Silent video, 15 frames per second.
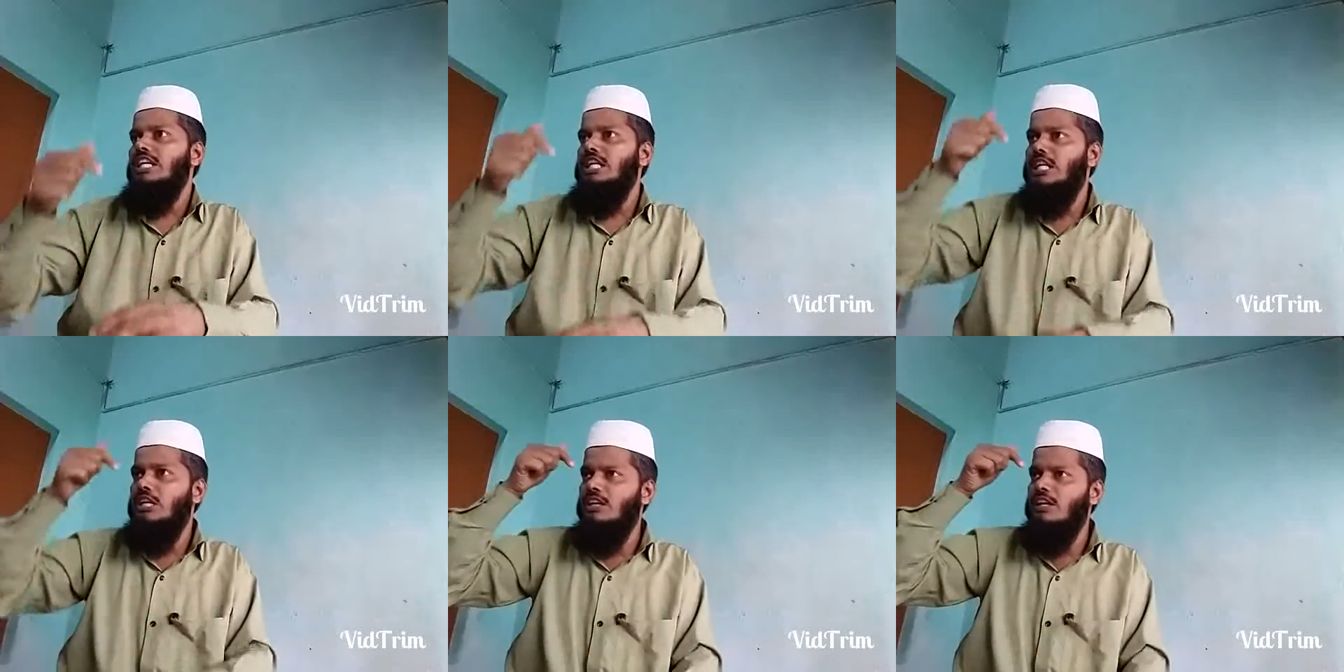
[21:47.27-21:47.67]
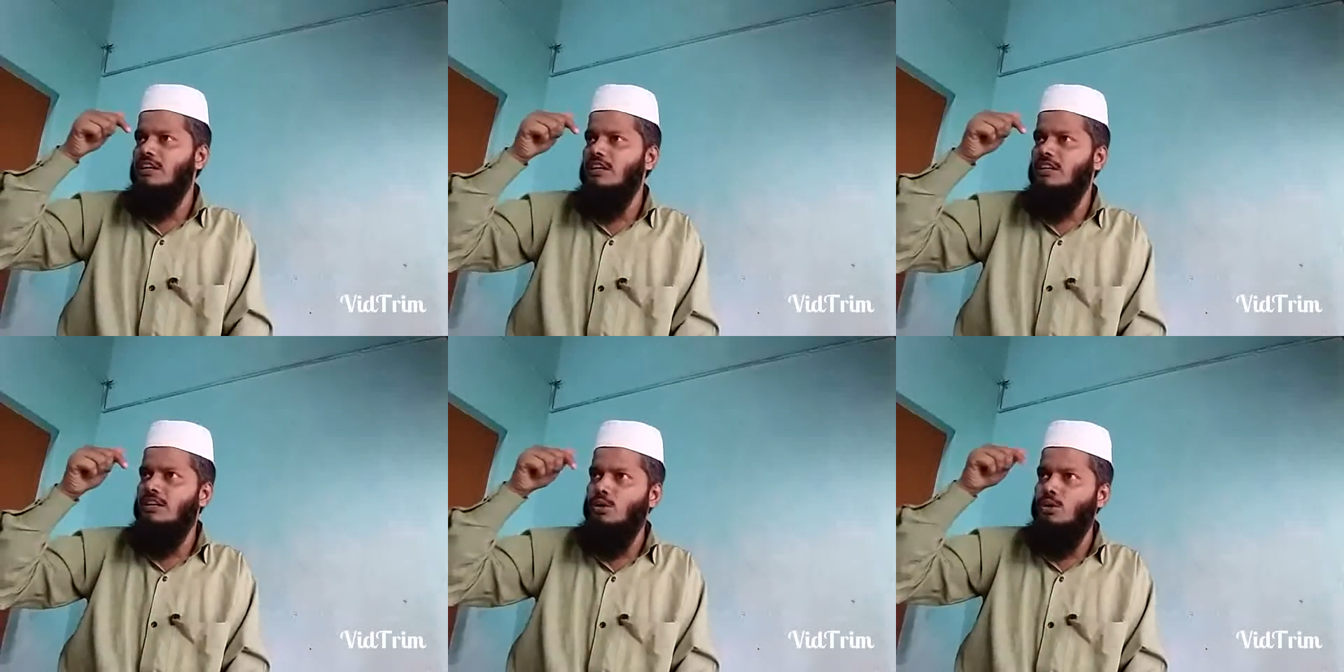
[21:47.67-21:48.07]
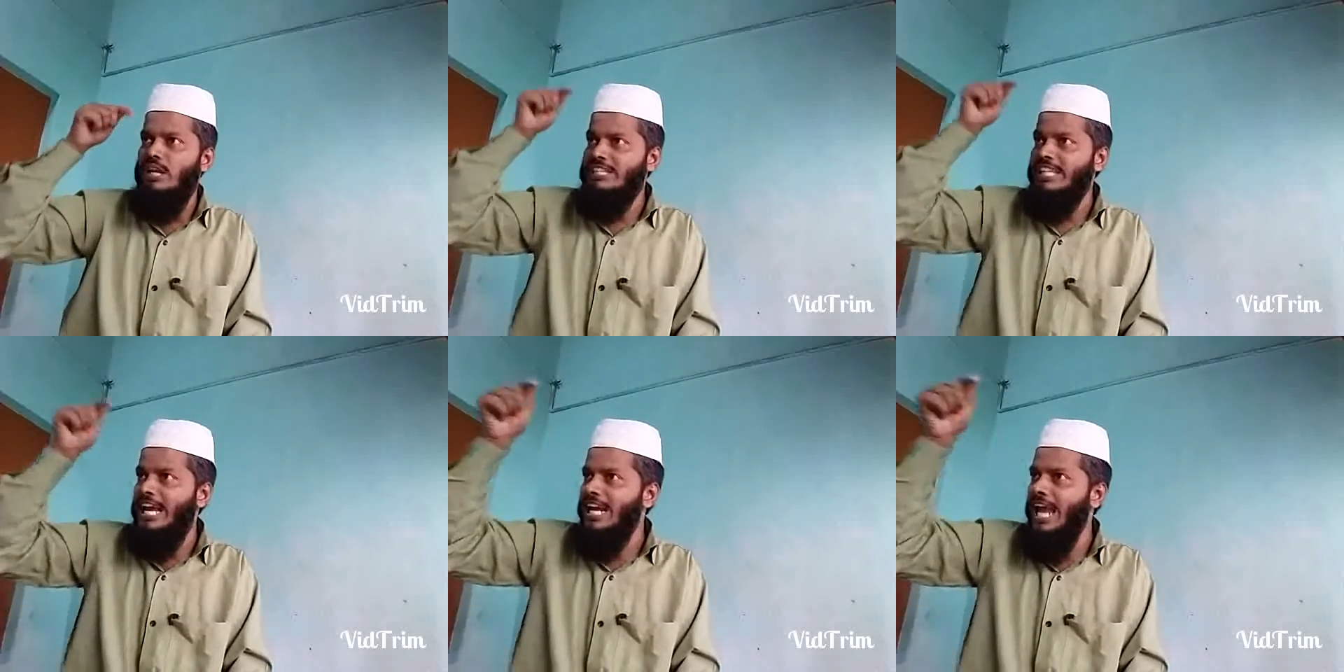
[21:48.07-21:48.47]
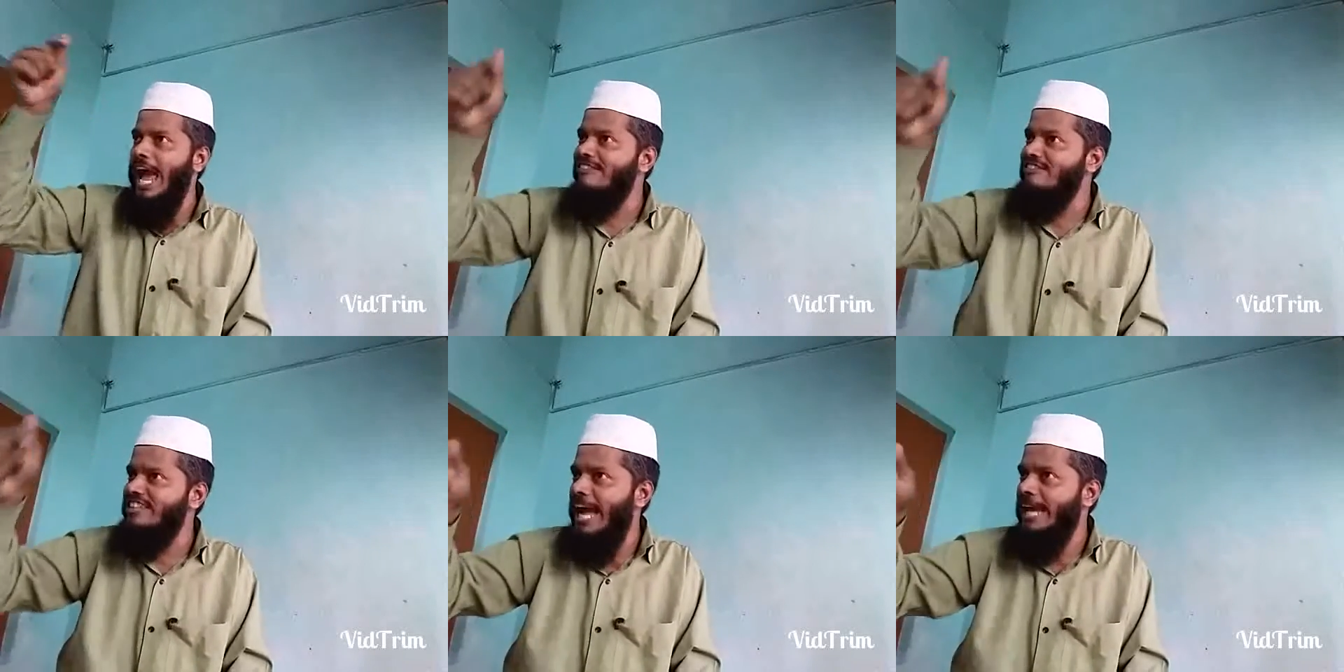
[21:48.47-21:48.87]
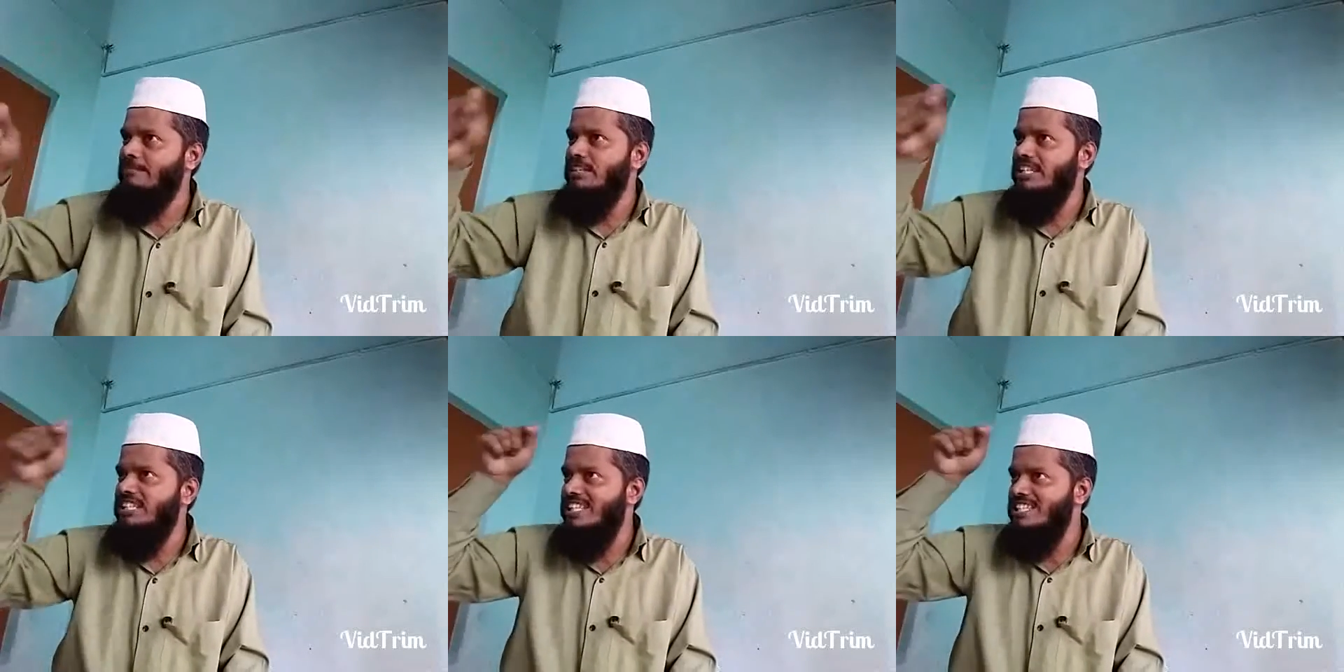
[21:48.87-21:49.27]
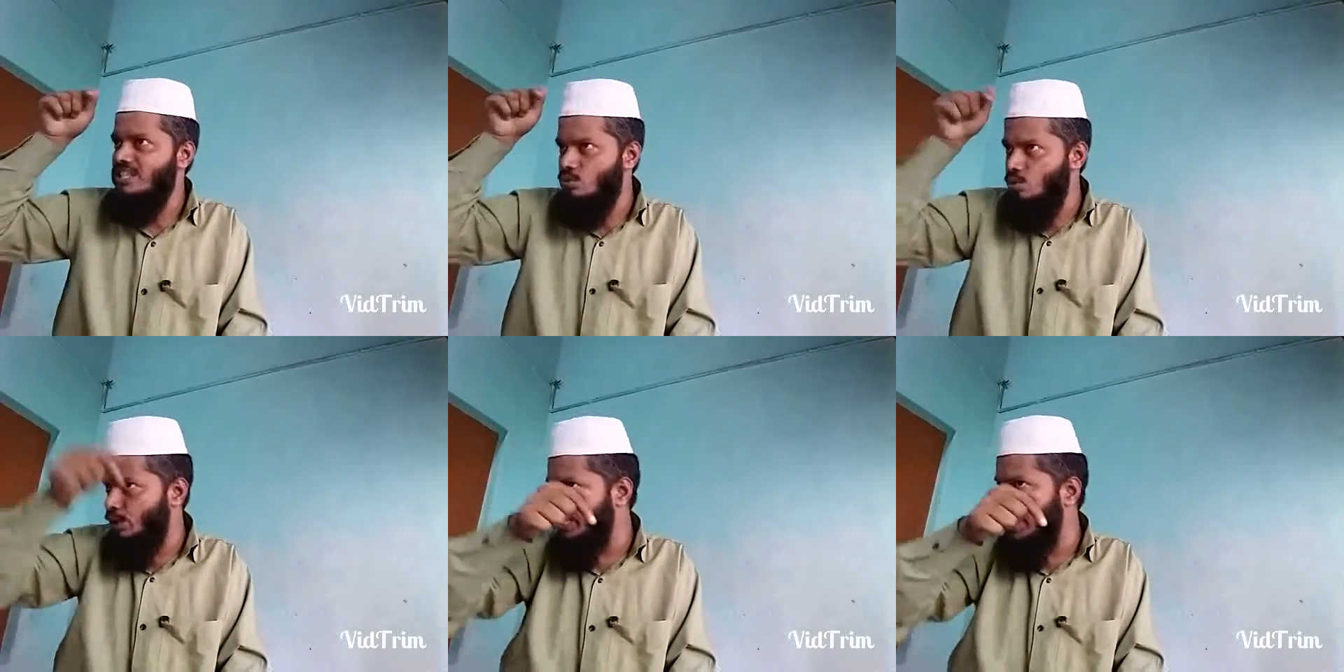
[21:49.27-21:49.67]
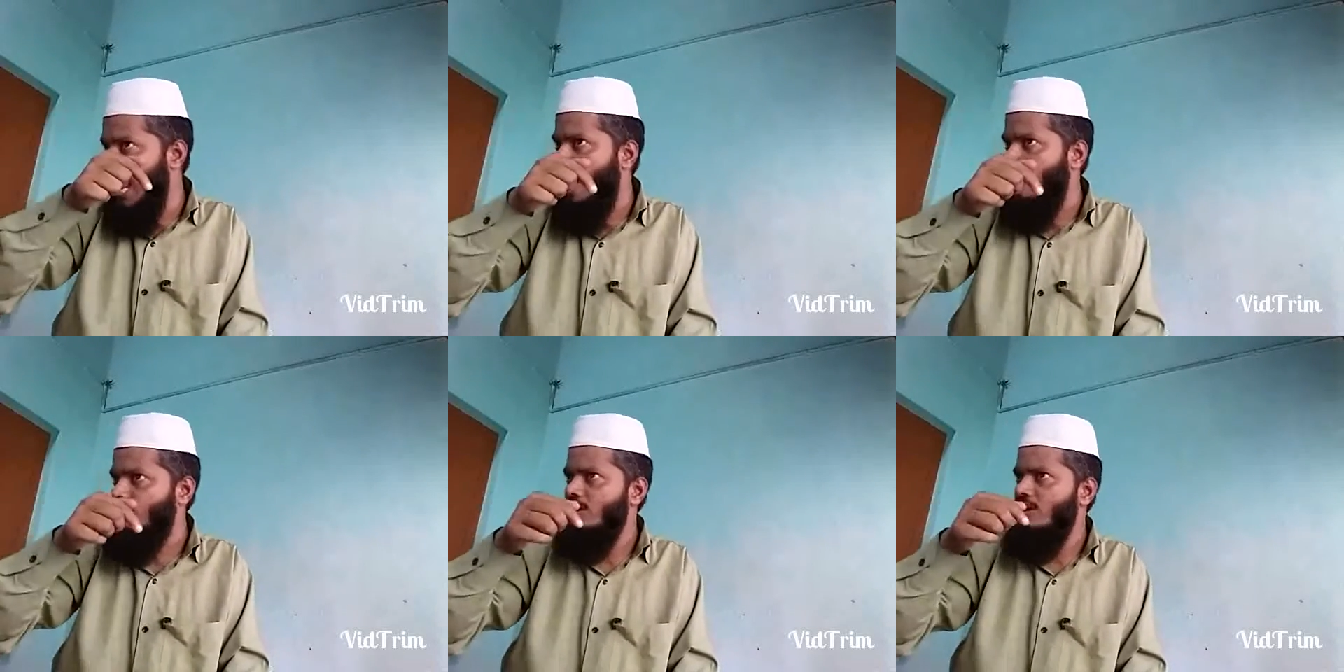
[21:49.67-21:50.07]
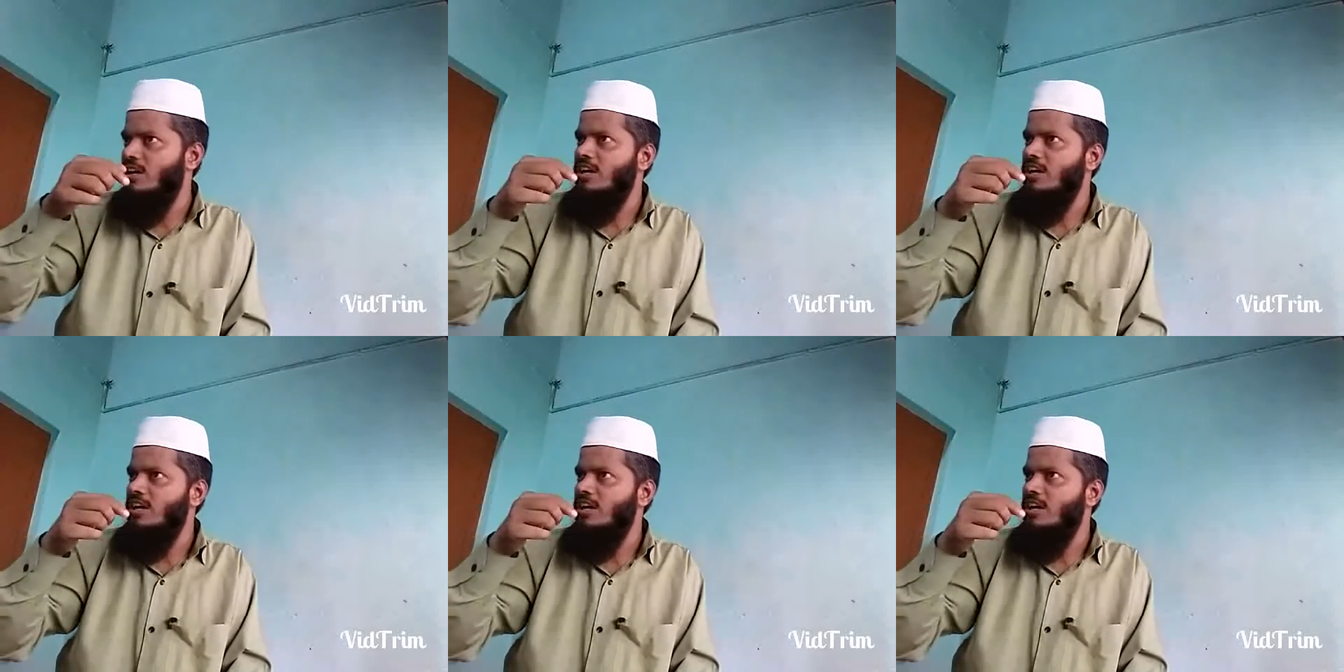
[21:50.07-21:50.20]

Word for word: d uh, during their lifetime in this dunya,